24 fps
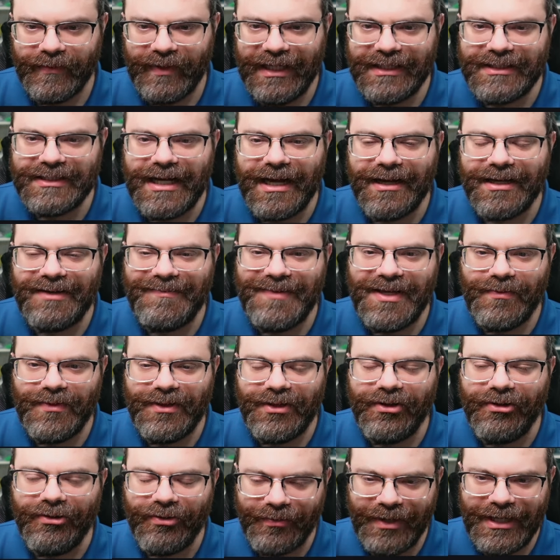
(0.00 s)
It's not going to be
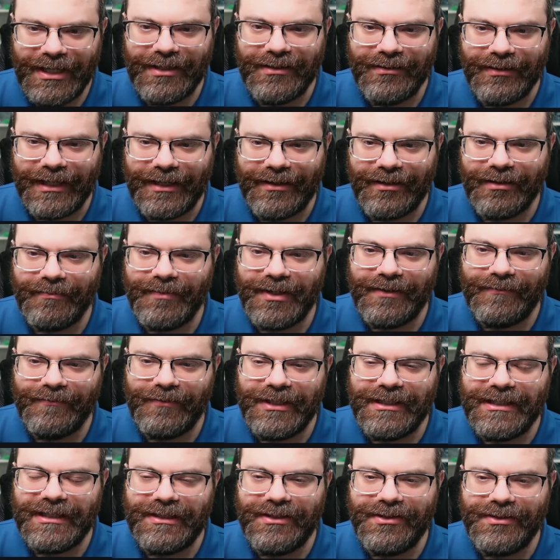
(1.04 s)
with a green letter, but
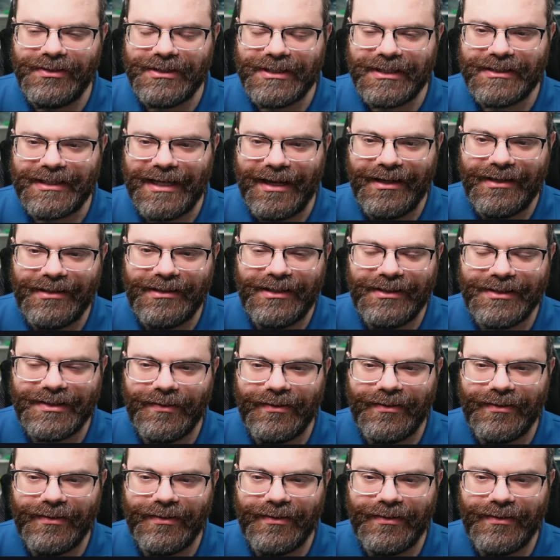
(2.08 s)
we did use a second E,